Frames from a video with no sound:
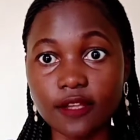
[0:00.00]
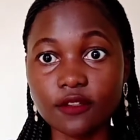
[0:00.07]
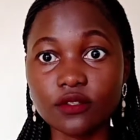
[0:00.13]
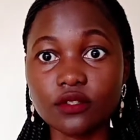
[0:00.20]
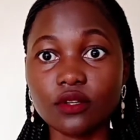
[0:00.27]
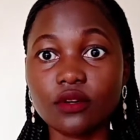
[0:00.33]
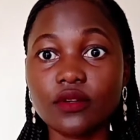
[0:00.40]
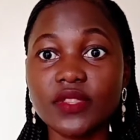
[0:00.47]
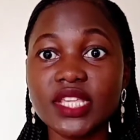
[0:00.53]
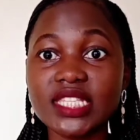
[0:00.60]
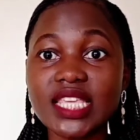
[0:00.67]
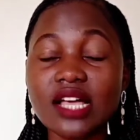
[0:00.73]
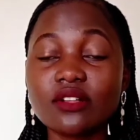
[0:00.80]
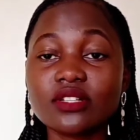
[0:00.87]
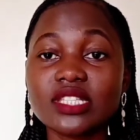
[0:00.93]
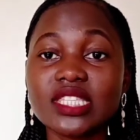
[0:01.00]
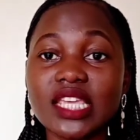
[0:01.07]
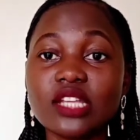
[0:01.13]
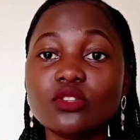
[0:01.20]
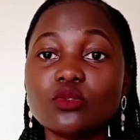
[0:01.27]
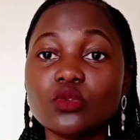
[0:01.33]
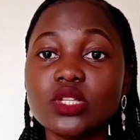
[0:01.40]
So these girls
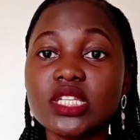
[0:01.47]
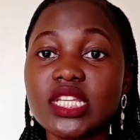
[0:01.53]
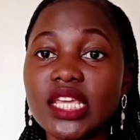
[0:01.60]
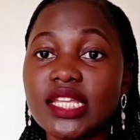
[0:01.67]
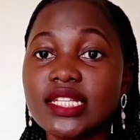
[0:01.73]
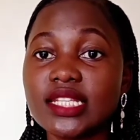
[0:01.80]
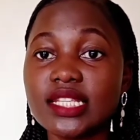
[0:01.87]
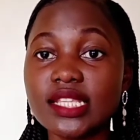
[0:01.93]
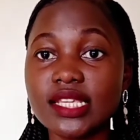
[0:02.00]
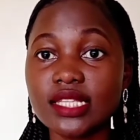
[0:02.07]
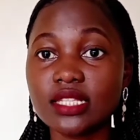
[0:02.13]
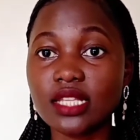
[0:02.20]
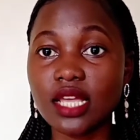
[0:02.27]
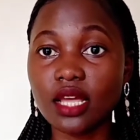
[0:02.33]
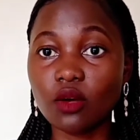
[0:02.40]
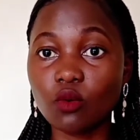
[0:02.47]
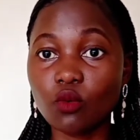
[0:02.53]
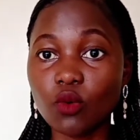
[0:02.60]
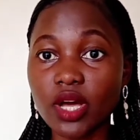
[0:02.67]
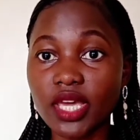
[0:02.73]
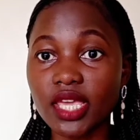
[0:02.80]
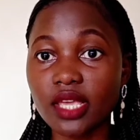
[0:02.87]
tend to date these
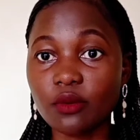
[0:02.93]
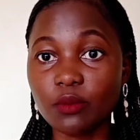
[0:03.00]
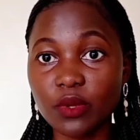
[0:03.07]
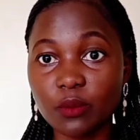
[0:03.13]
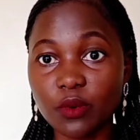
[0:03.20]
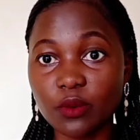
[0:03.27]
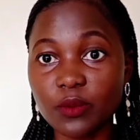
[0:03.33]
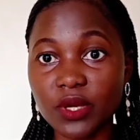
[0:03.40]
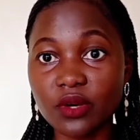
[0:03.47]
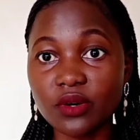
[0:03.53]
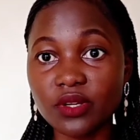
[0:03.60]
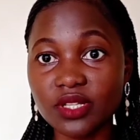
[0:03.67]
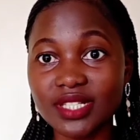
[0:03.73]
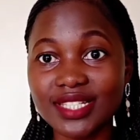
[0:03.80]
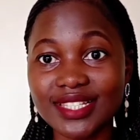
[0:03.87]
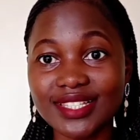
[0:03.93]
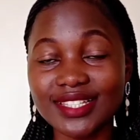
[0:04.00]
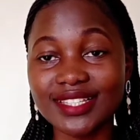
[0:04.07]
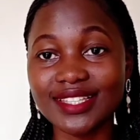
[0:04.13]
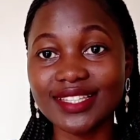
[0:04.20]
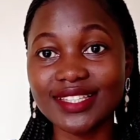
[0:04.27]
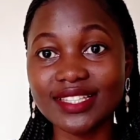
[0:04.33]
working people because
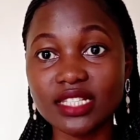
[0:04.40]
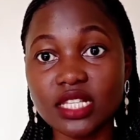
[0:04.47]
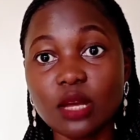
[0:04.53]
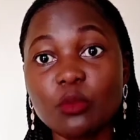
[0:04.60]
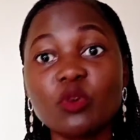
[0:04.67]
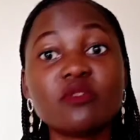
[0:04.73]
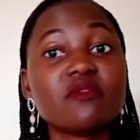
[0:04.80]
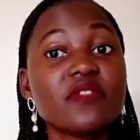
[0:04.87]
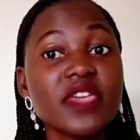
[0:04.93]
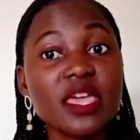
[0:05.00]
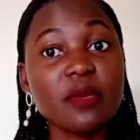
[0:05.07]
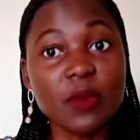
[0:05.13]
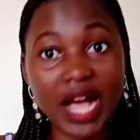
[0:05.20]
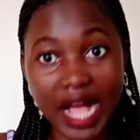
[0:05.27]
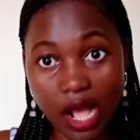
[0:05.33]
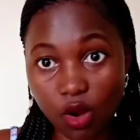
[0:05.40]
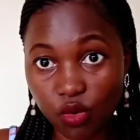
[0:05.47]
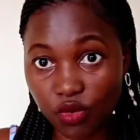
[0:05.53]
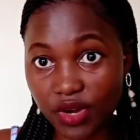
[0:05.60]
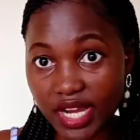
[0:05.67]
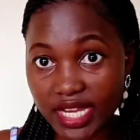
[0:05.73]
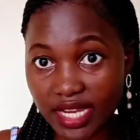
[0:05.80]
some of them are
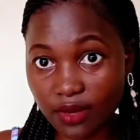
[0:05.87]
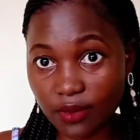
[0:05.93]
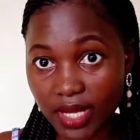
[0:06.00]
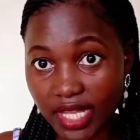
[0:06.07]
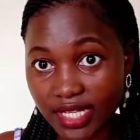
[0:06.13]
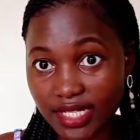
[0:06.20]
already